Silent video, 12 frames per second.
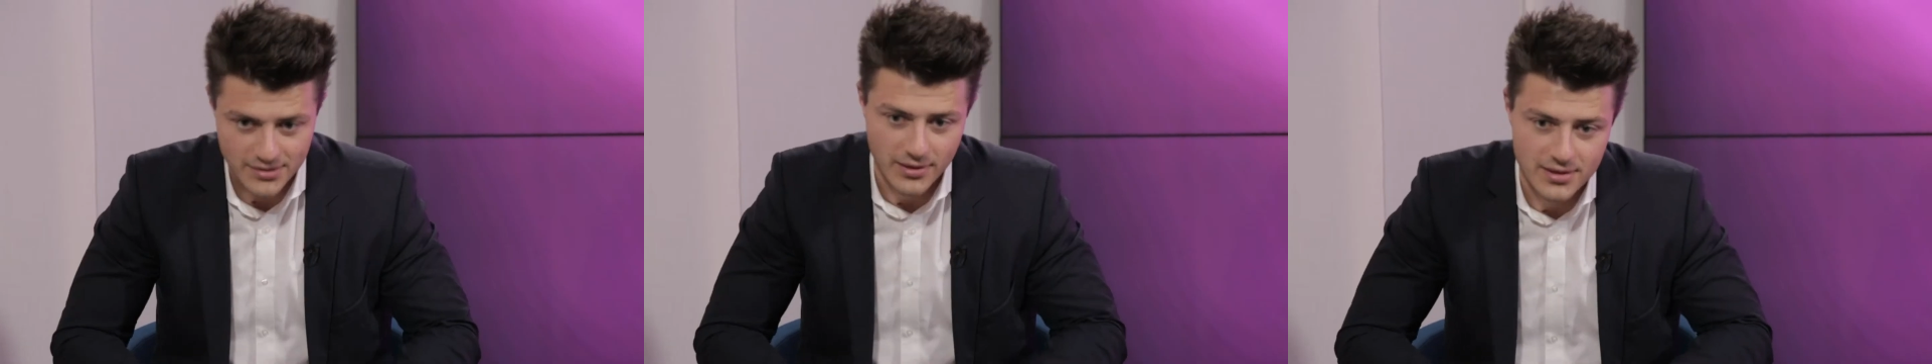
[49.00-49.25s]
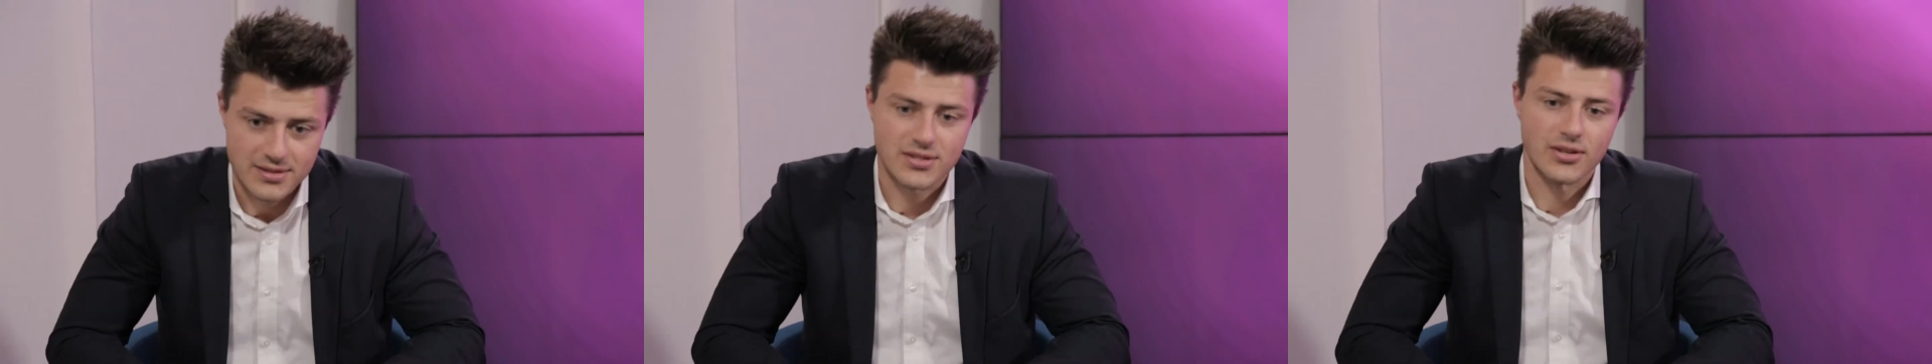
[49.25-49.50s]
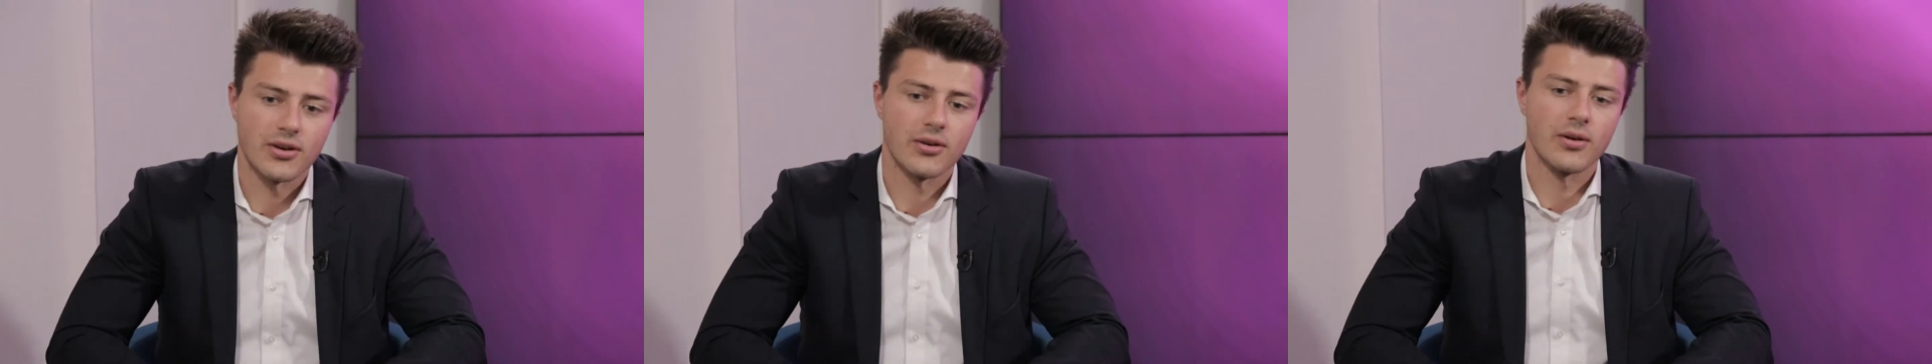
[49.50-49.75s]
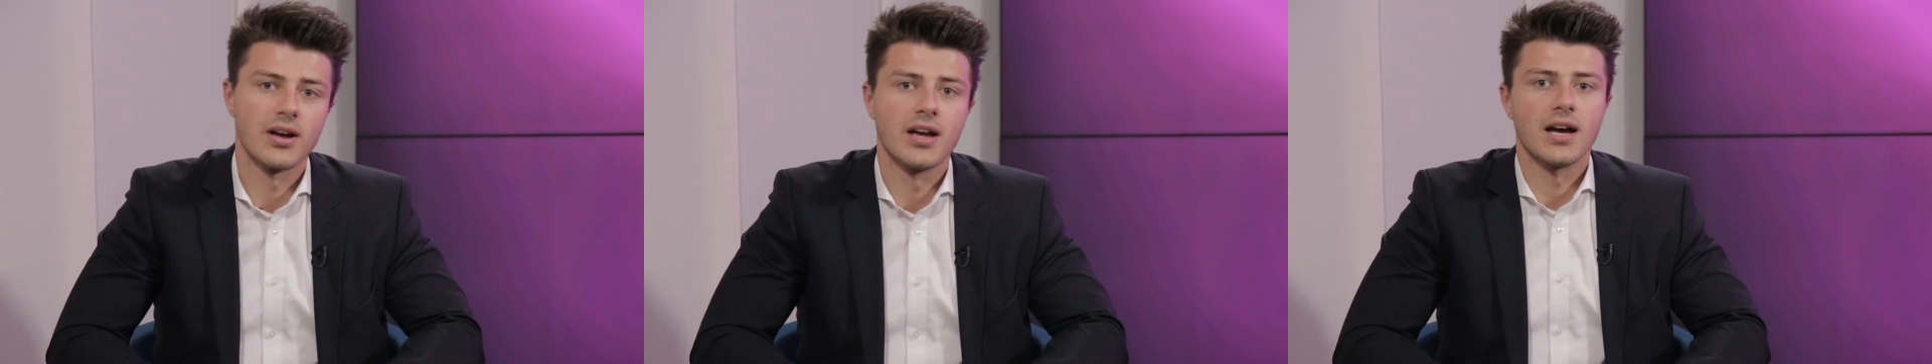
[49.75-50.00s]
Ivan.
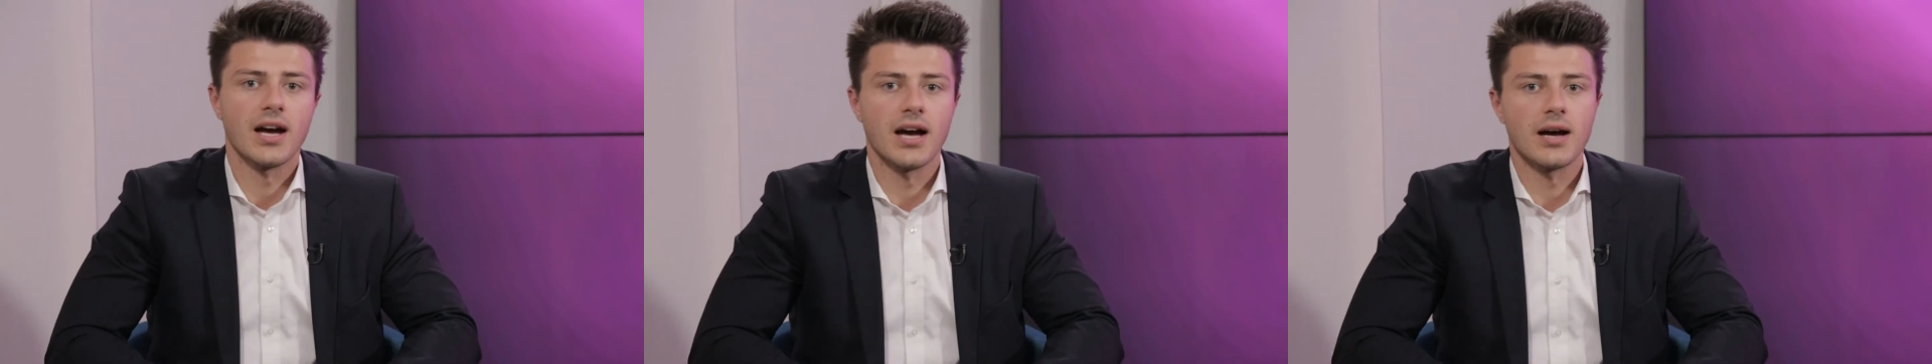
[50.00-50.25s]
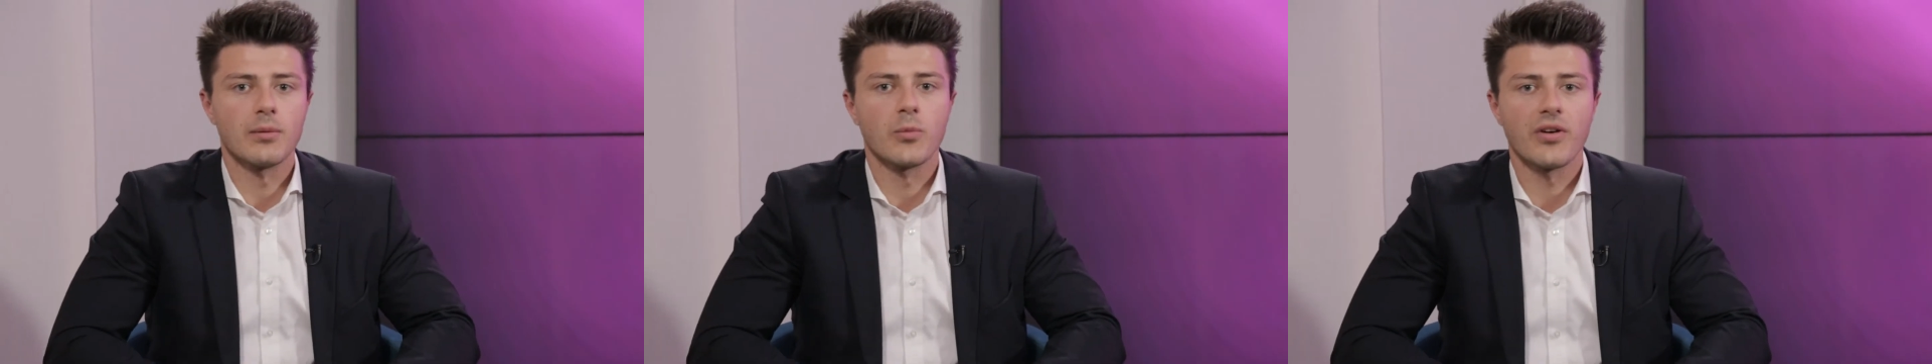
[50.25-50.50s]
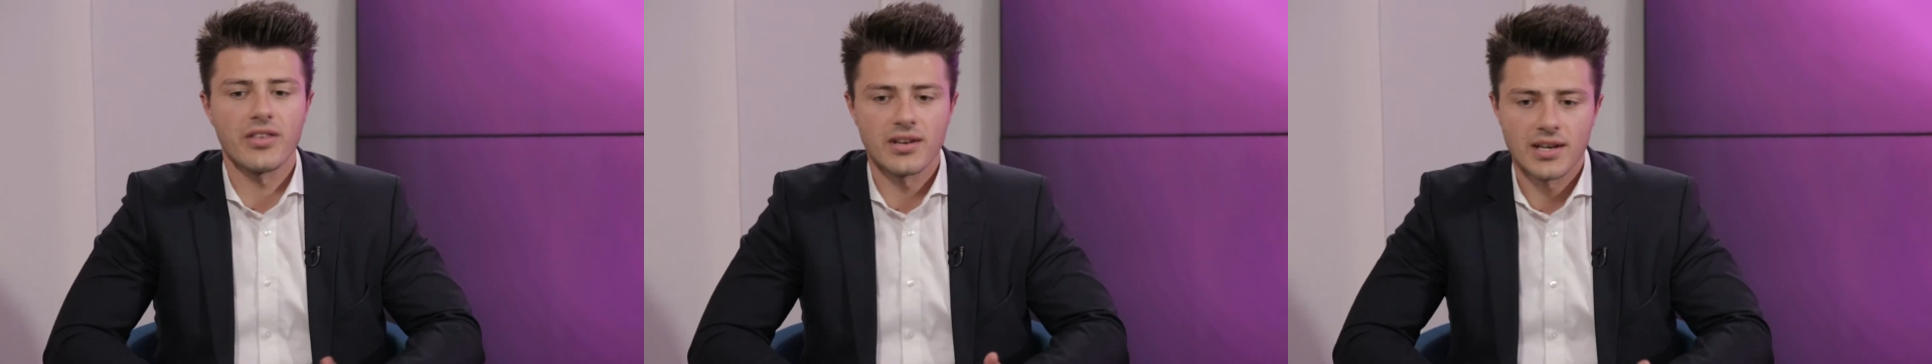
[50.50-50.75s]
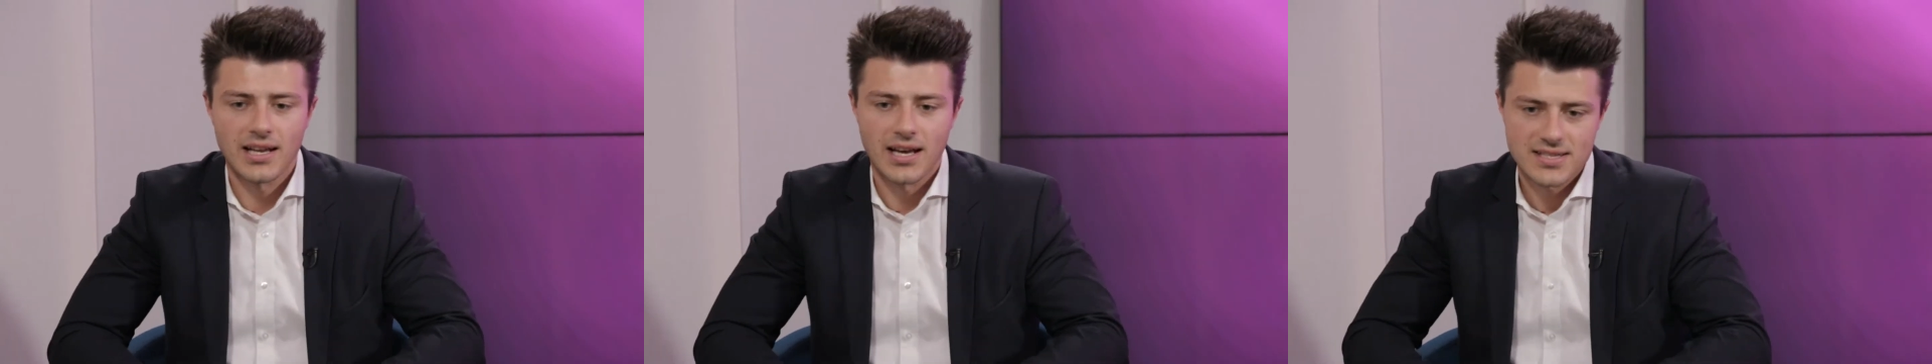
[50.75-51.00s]
So within
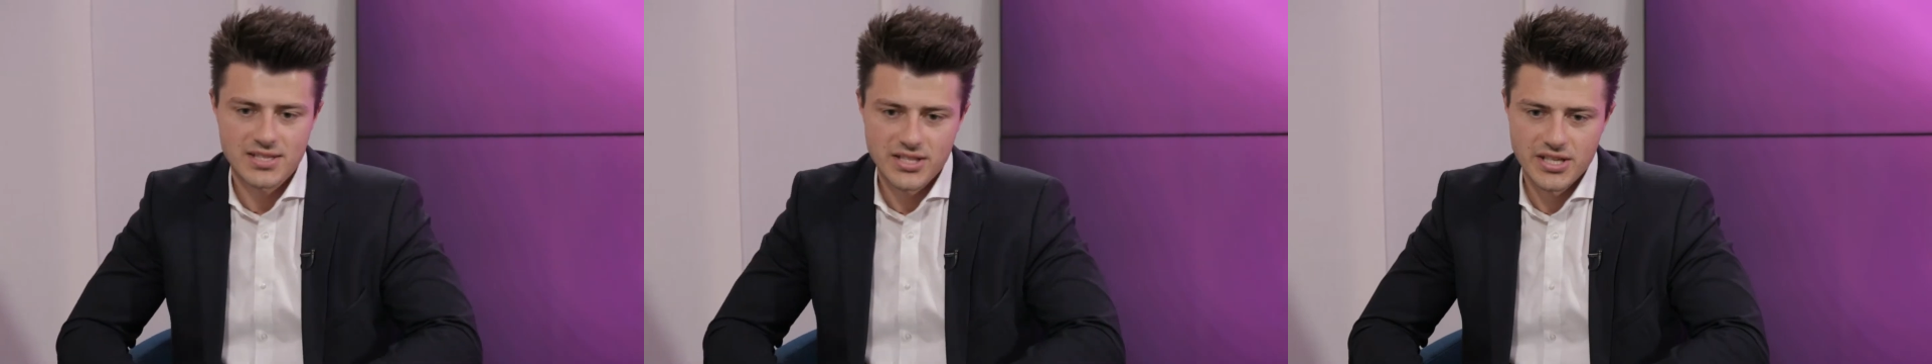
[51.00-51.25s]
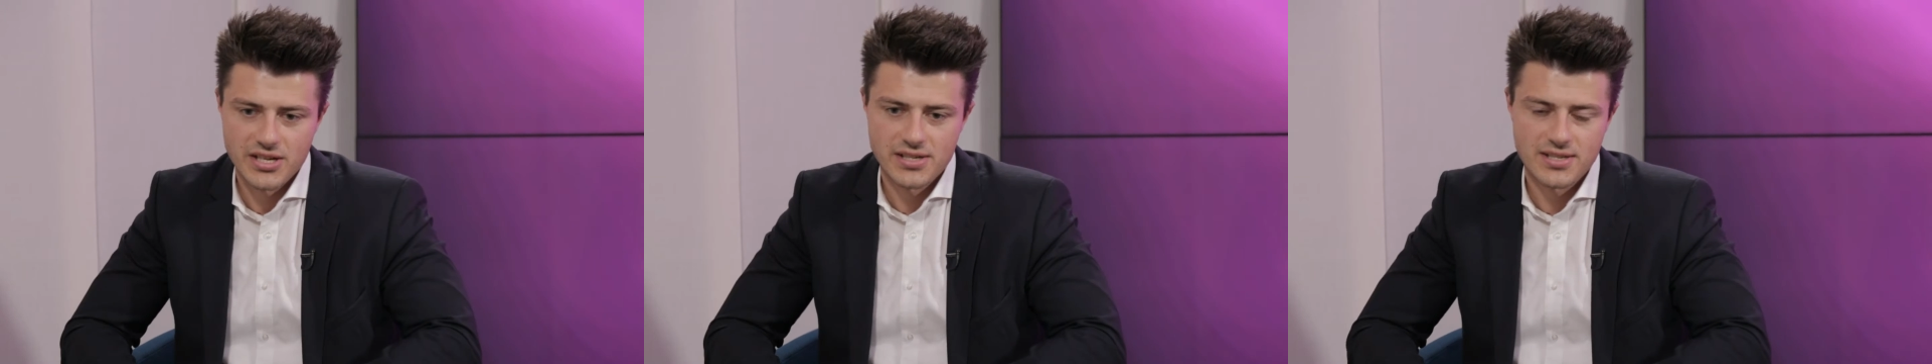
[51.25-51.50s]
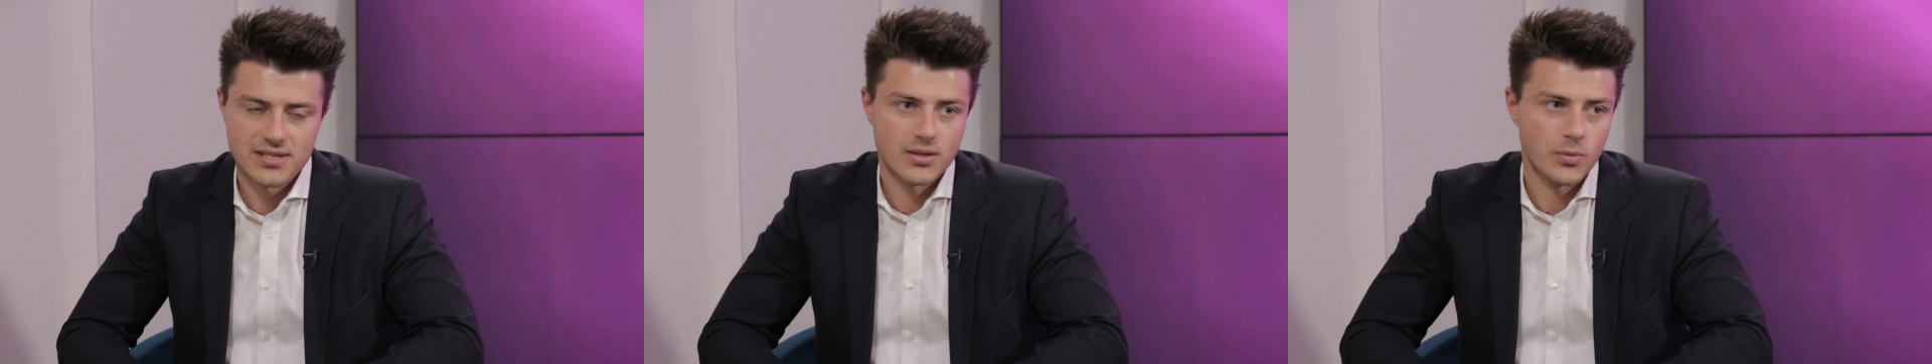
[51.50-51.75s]
the last years,